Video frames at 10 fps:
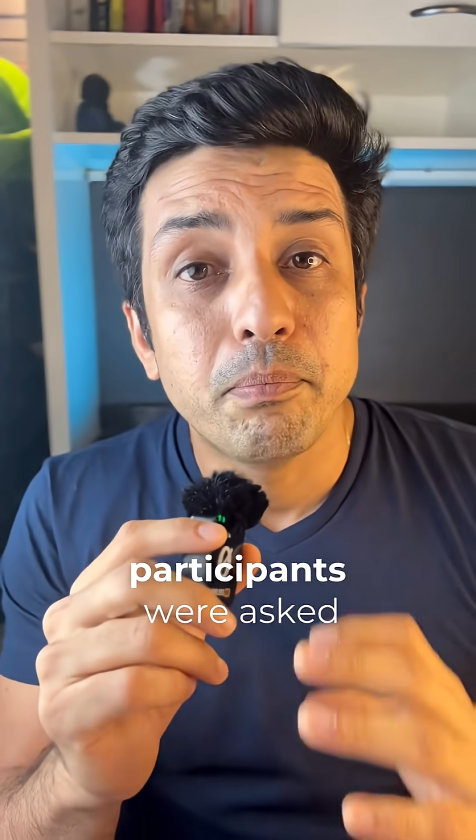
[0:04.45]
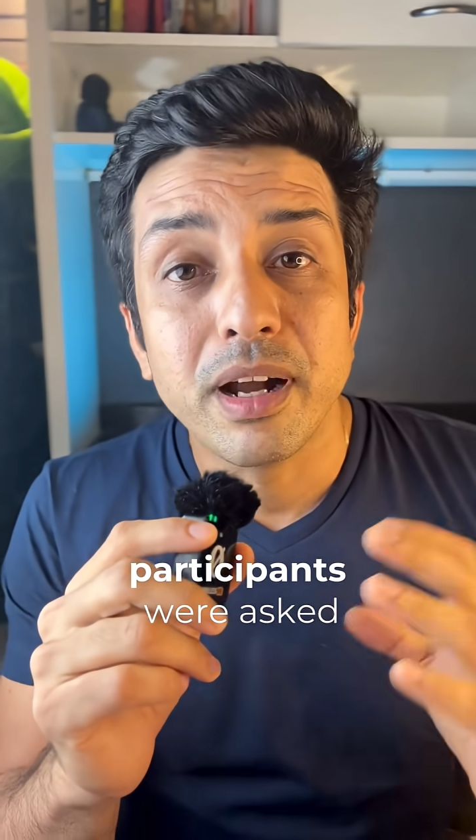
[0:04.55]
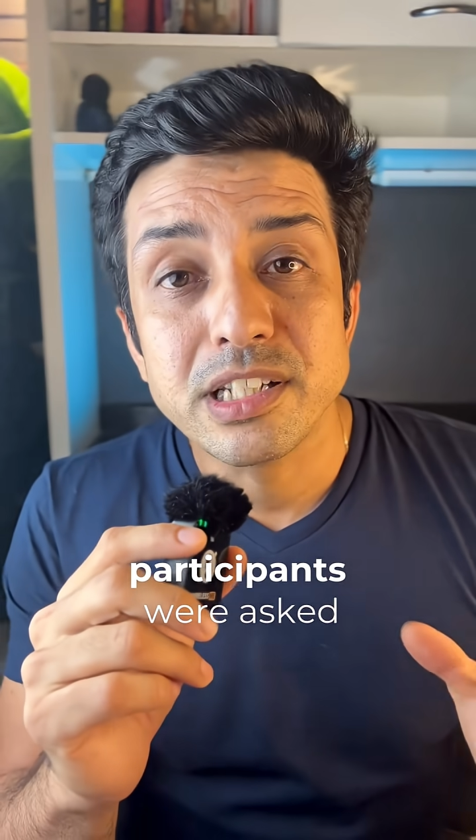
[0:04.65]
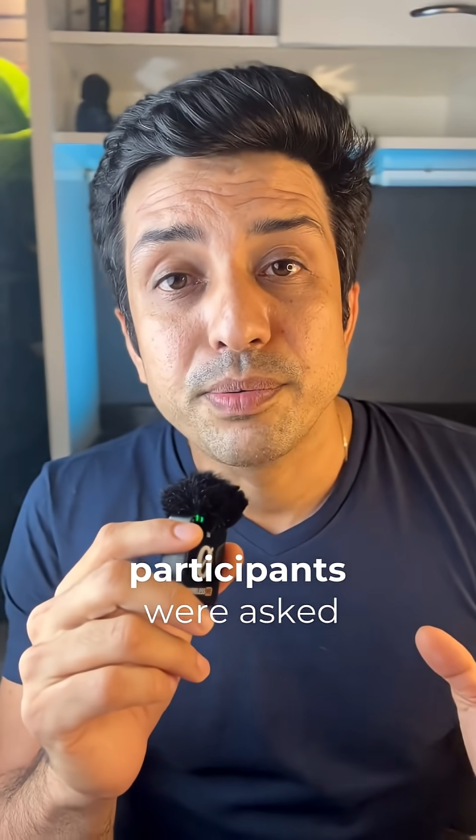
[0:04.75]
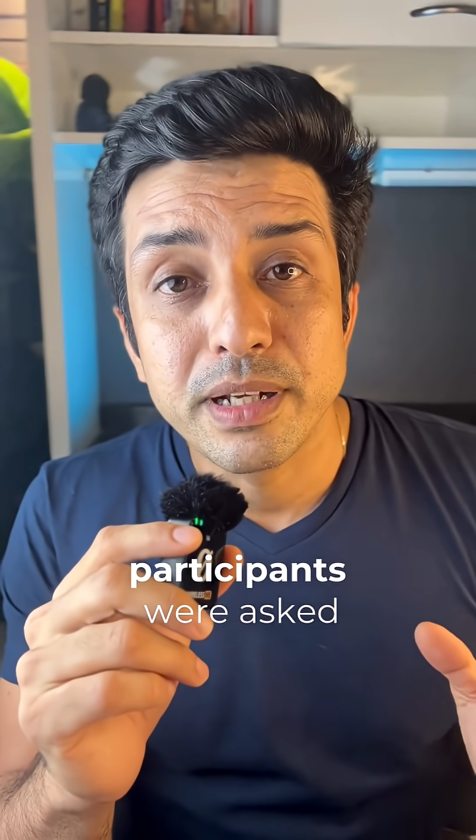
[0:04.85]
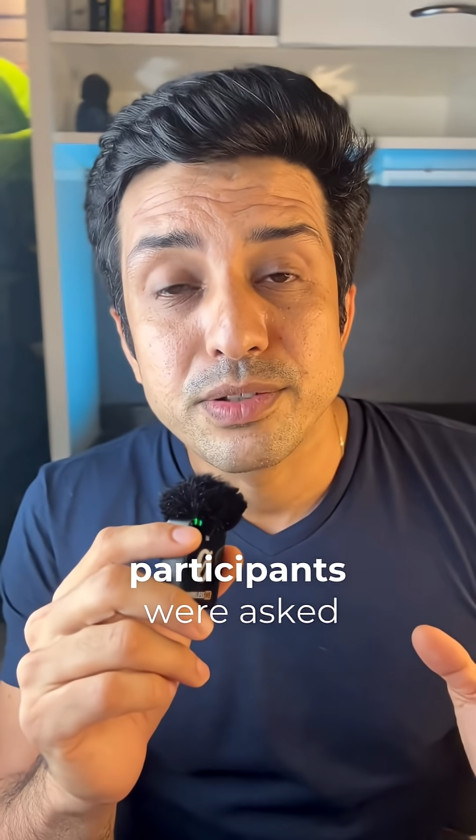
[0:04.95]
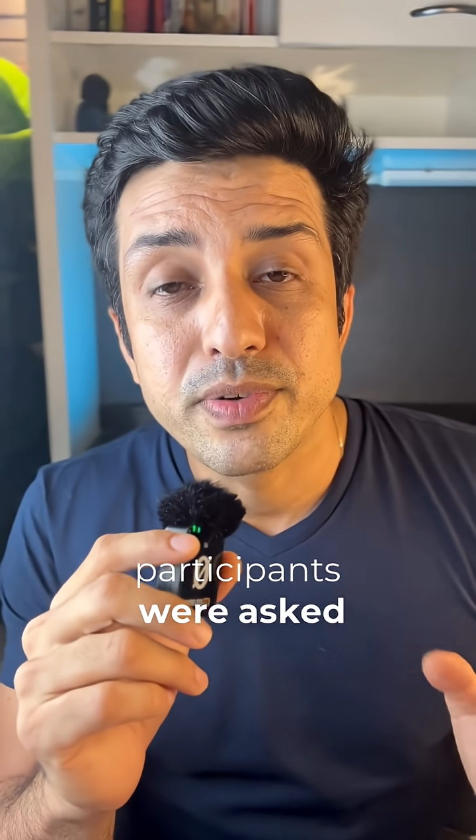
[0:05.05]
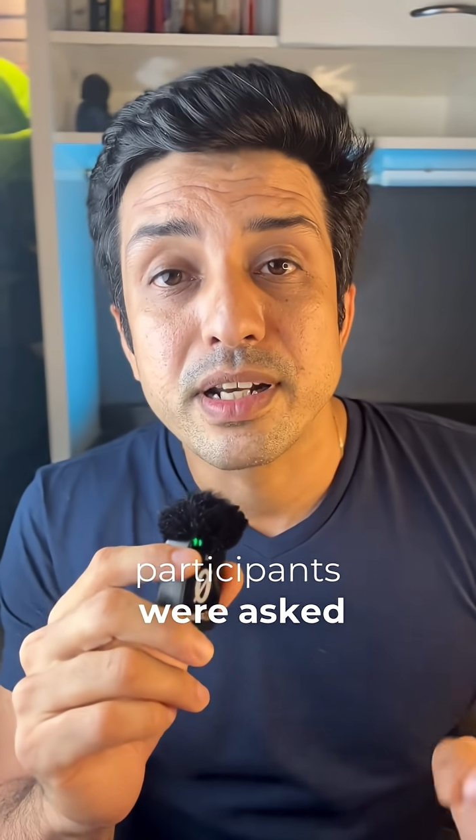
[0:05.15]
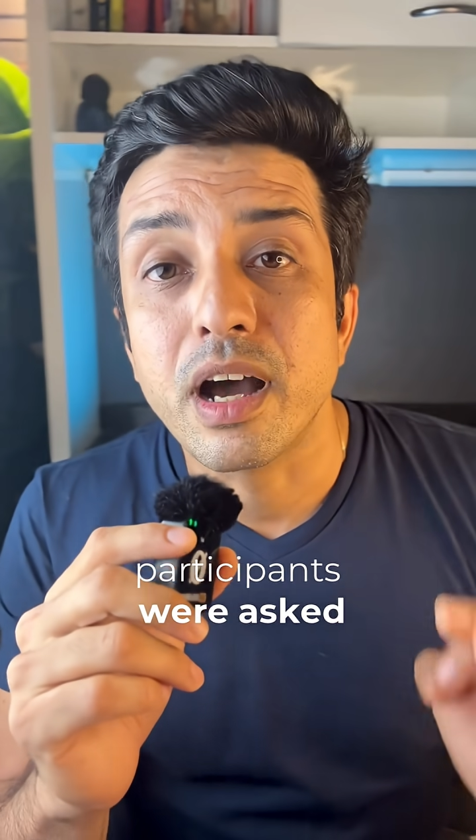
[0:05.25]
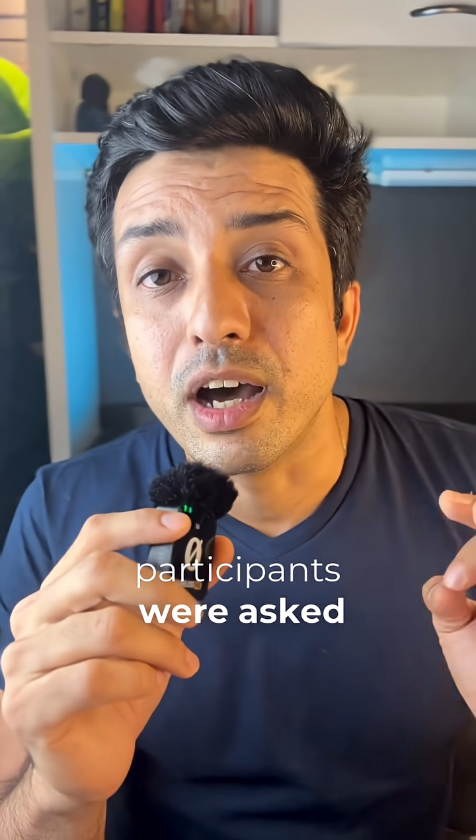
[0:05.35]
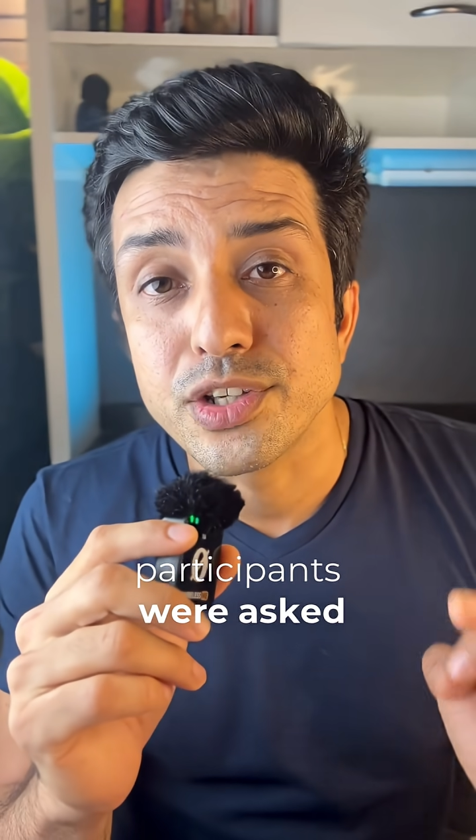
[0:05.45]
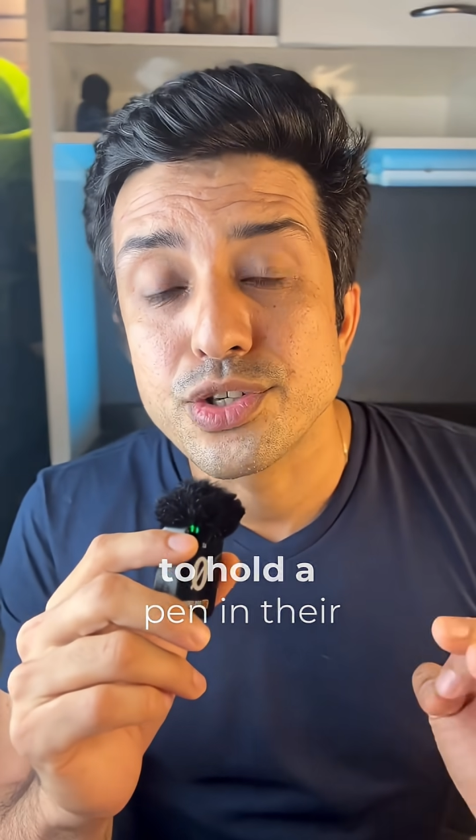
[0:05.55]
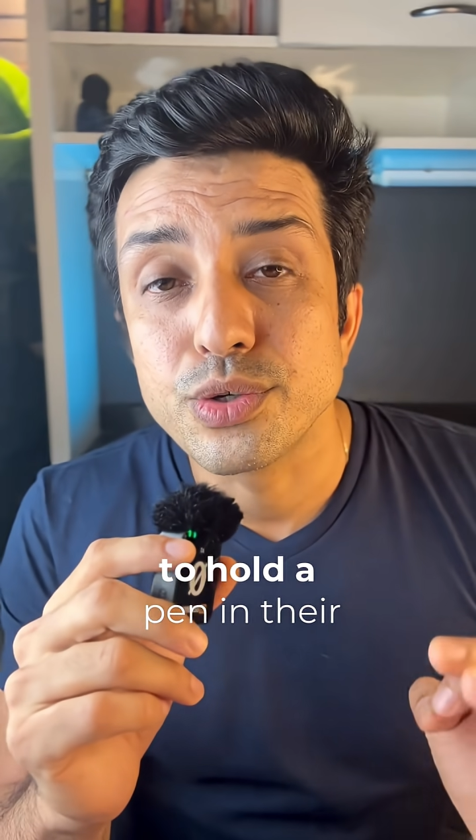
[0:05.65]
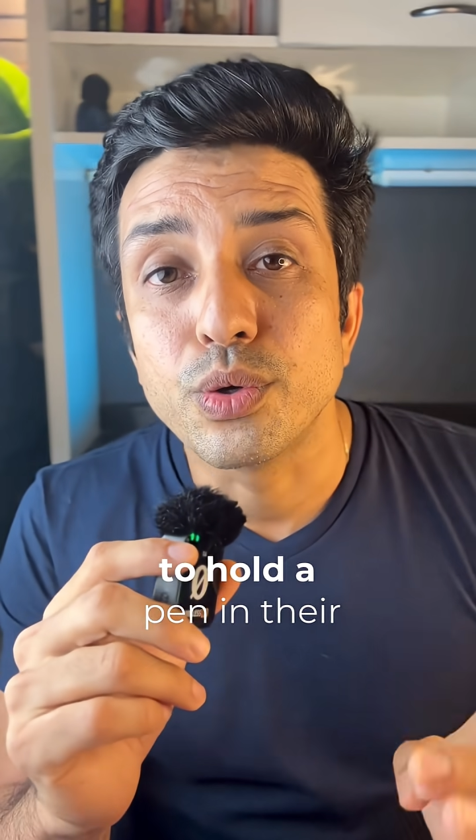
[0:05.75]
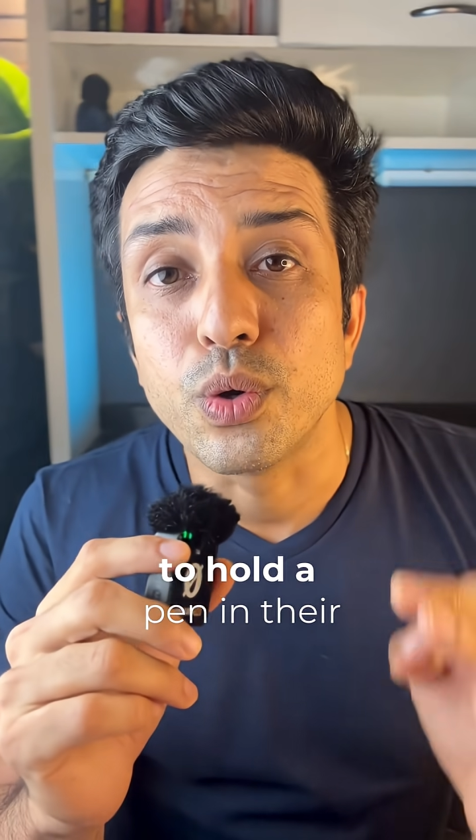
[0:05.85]
participants were
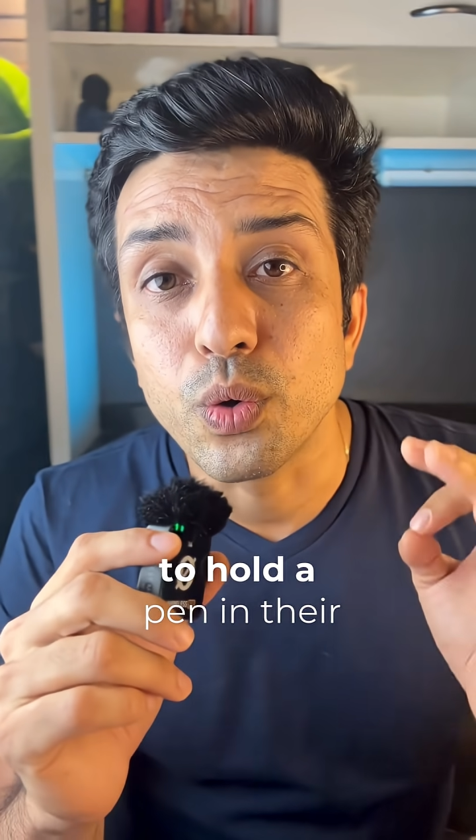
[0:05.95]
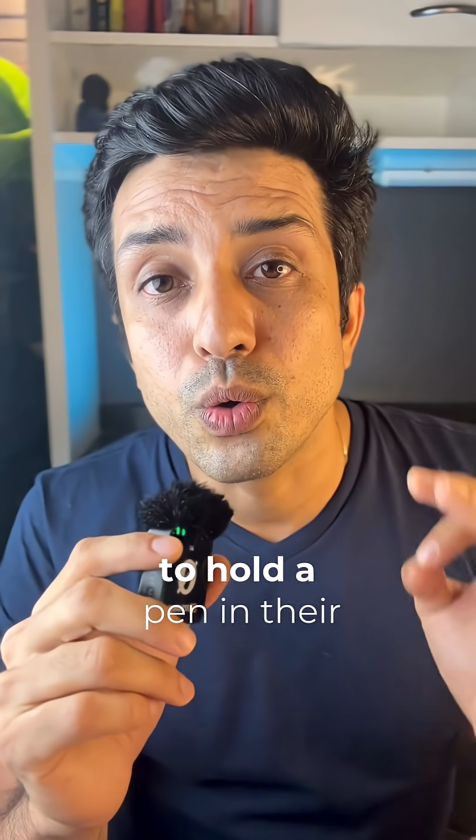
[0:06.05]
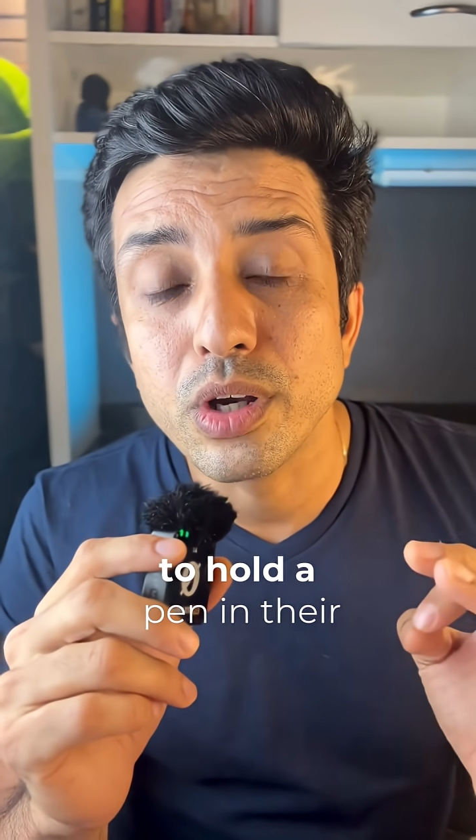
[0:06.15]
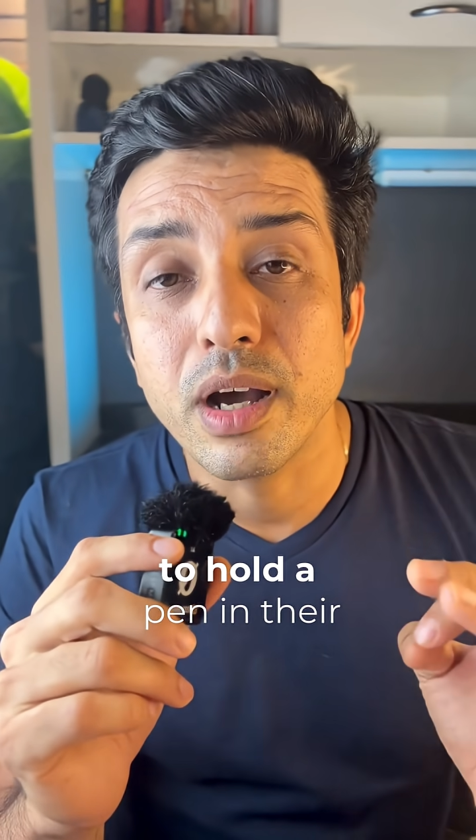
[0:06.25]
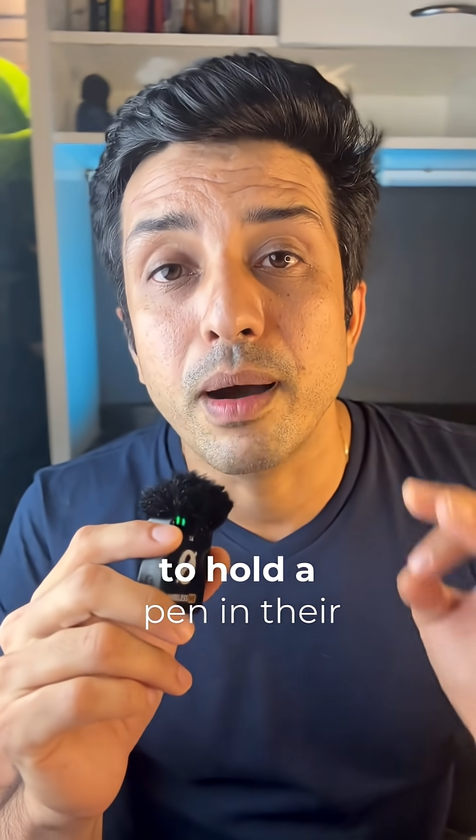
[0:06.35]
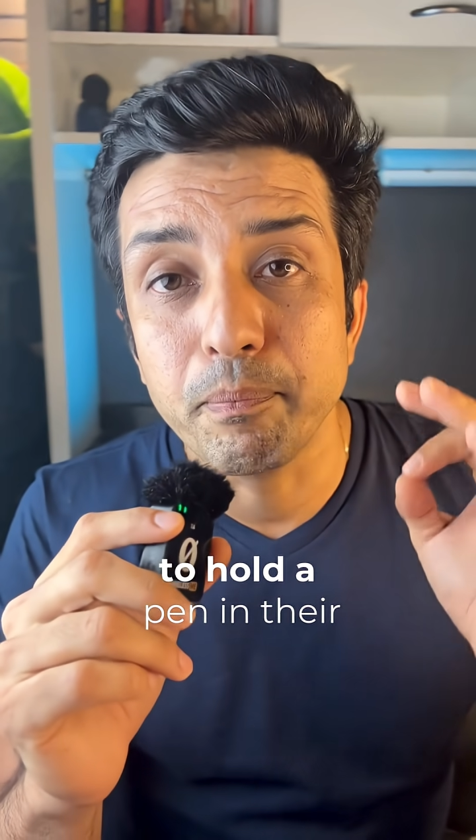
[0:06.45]
asked to hold